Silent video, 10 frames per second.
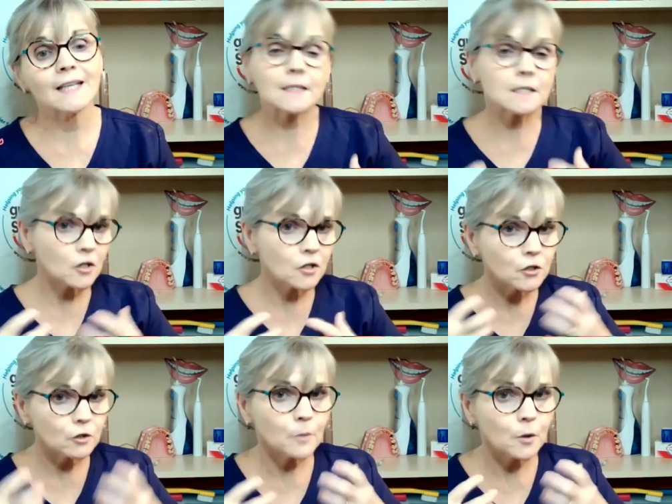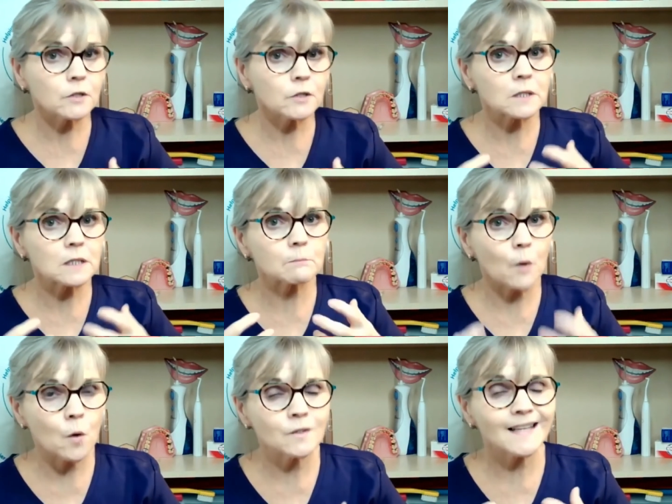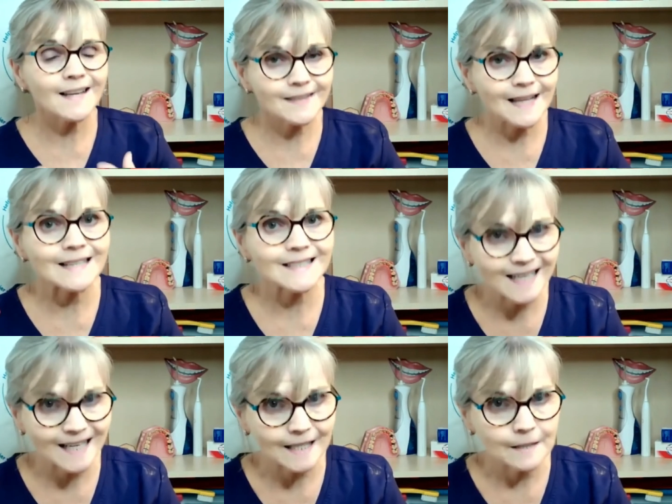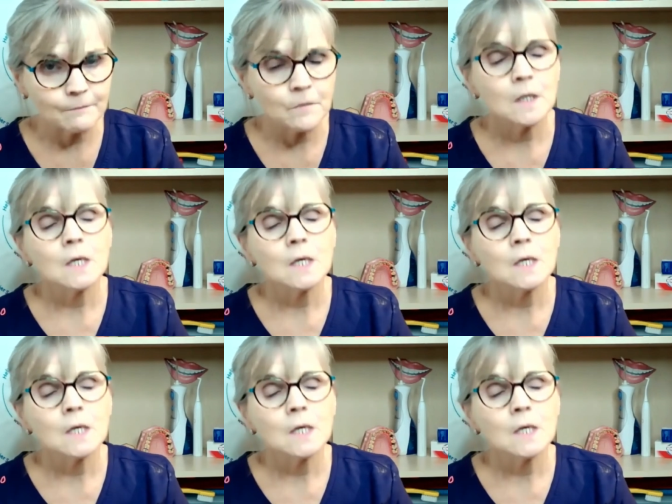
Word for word: and it's how your body responds at that time.